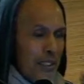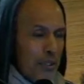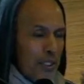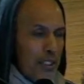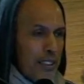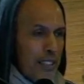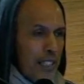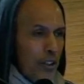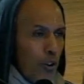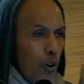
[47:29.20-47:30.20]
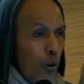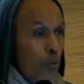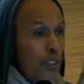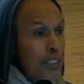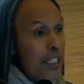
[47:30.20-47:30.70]
that Krishna say,
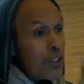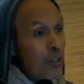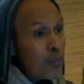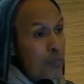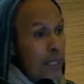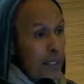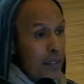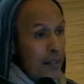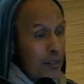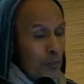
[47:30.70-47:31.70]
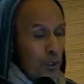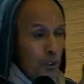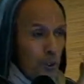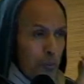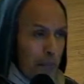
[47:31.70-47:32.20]
always think of me
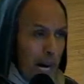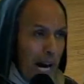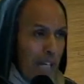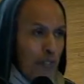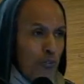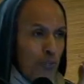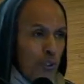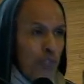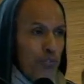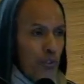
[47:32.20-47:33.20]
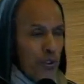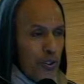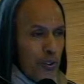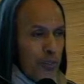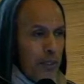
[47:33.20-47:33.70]
with your mind fully
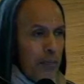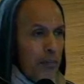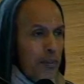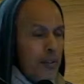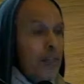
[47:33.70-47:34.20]
focused on me.